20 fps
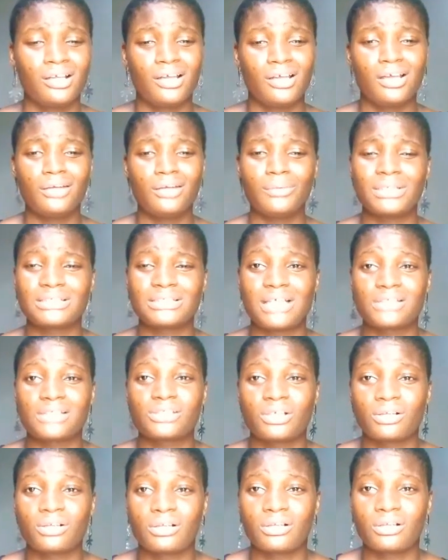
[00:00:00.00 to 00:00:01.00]
Anyways, that's
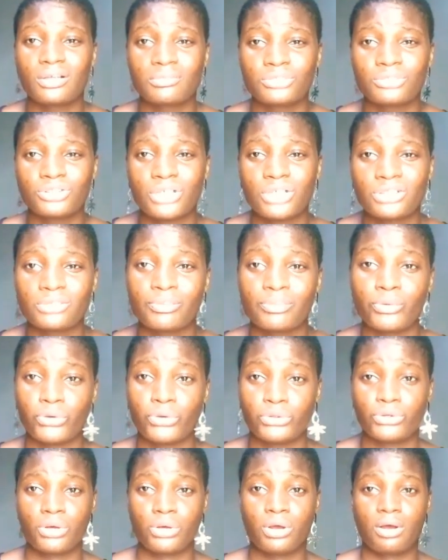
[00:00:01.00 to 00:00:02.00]
all. I'm not trying to bore
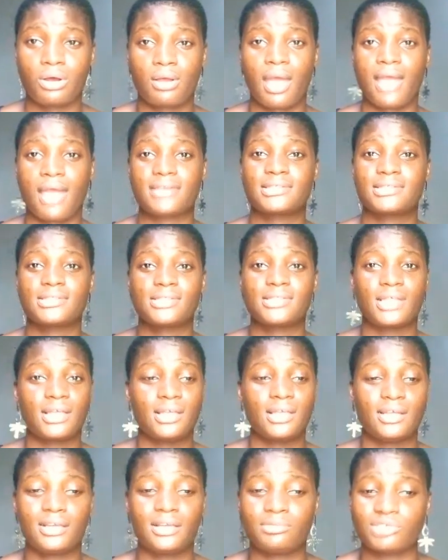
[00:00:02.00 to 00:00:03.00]
you guys today.
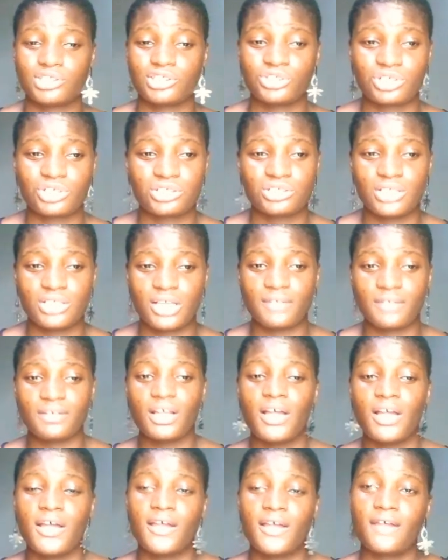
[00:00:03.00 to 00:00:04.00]
I'm just trying to give
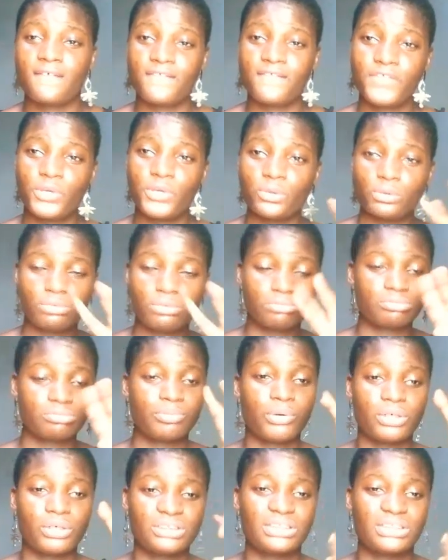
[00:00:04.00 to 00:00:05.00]
a few
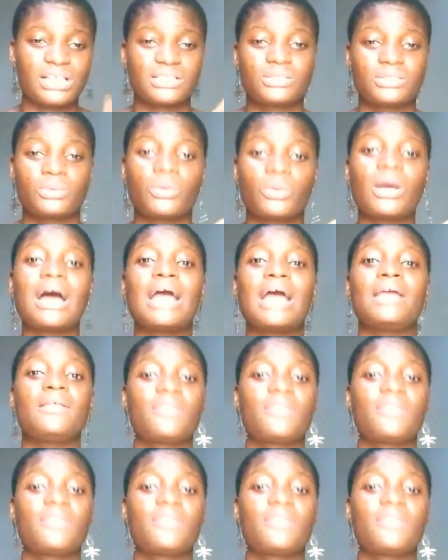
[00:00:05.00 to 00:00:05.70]
points as to what I